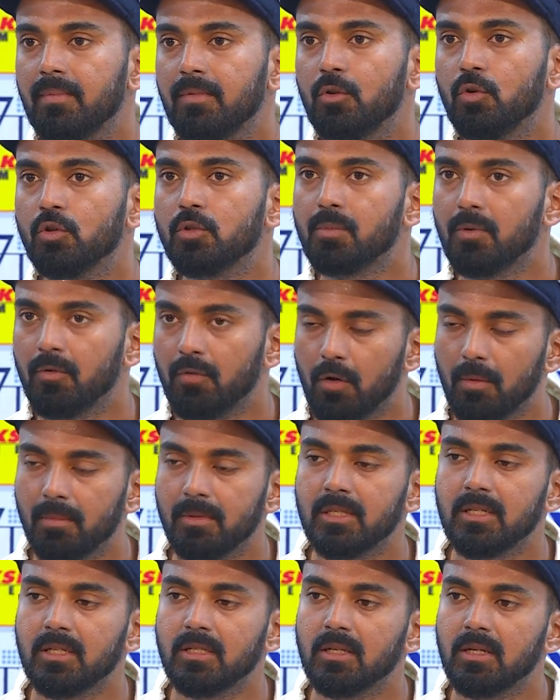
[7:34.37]
those
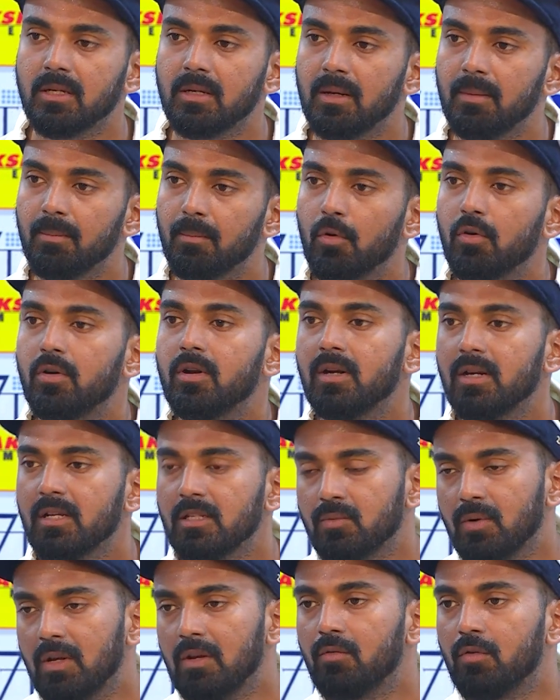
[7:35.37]
performances are important
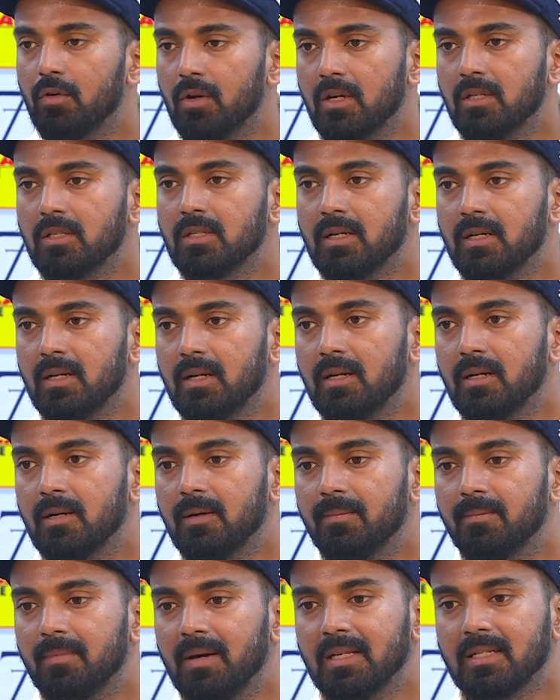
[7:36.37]
as well for us, and
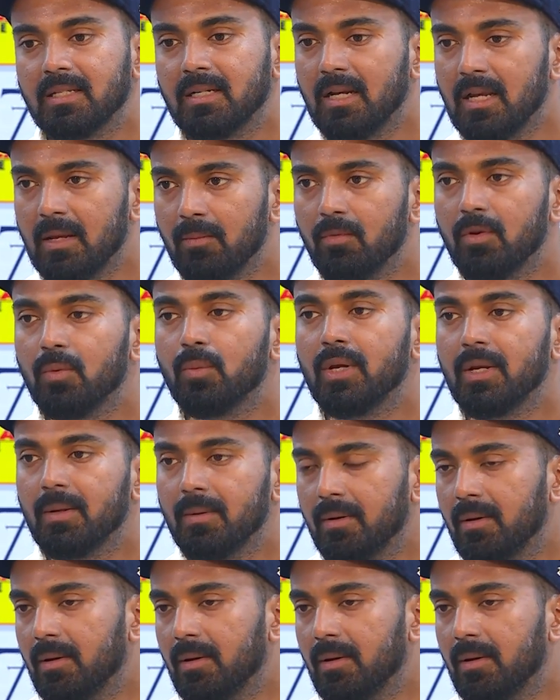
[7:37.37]
as a team we win.